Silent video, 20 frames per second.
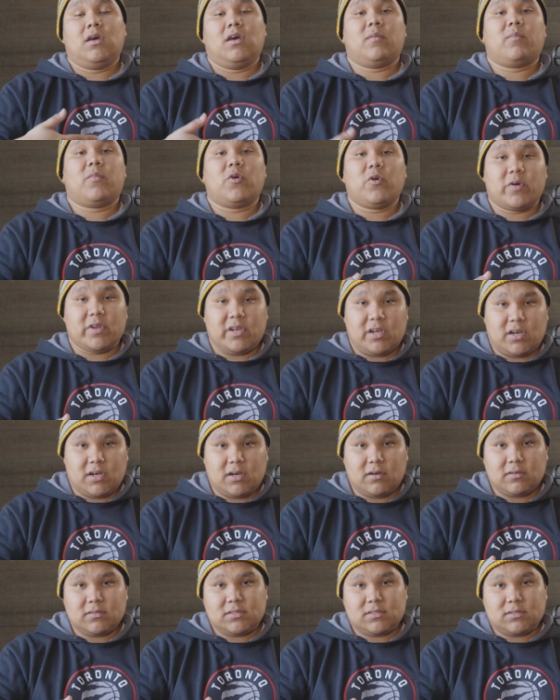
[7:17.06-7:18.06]
I broke in your
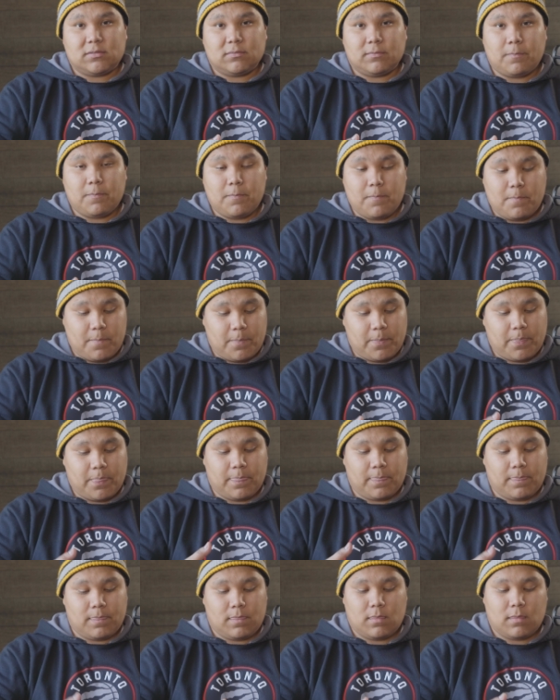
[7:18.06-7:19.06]
house.
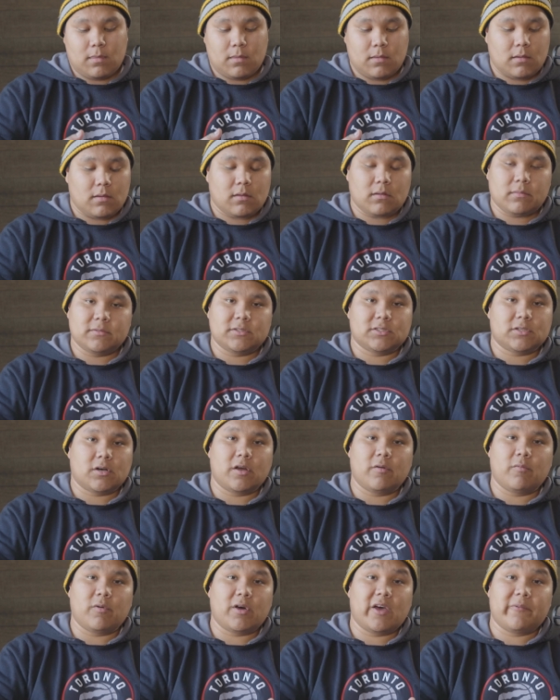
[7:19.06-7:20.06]
I'm
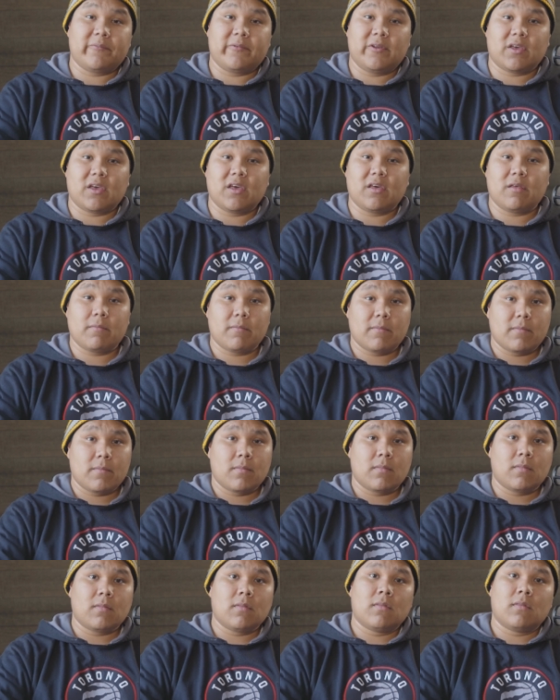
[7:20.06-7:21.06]
sorry it won't happen again,
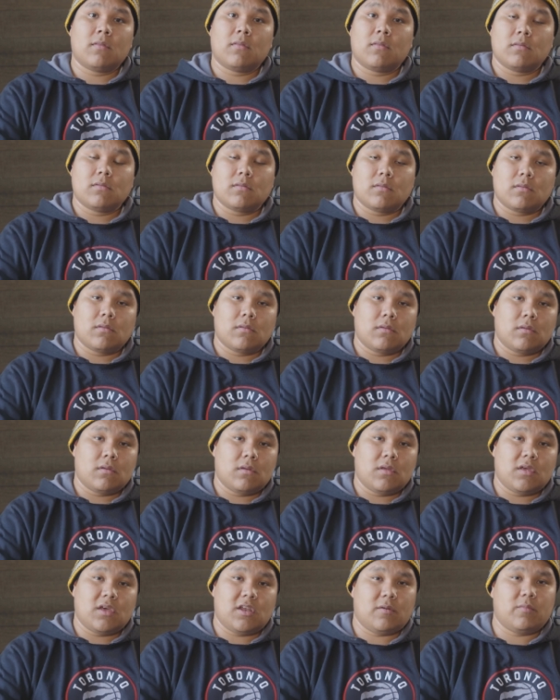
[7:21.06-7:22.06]

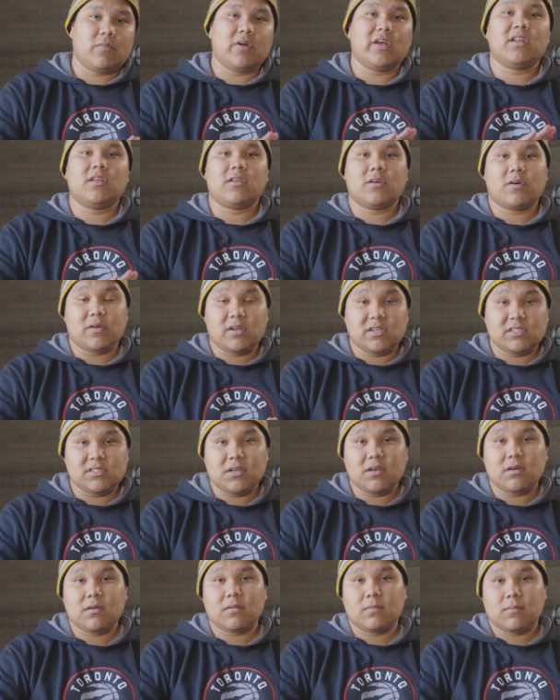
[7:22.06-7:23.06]
and I'm ready to go to
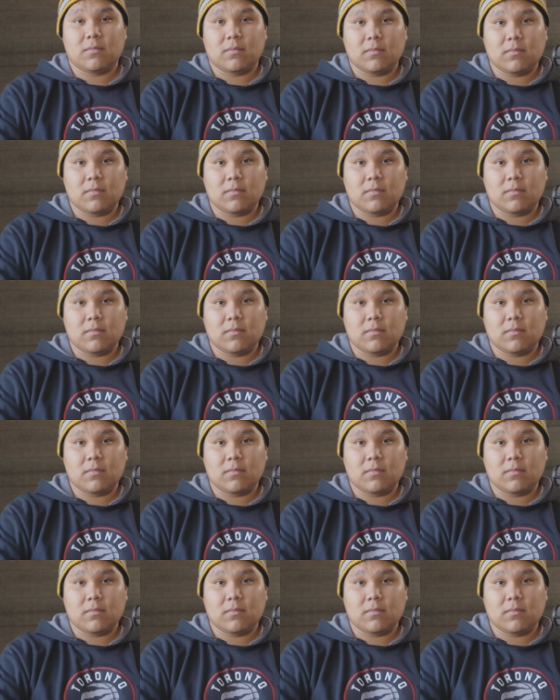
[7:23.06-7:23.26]
jail."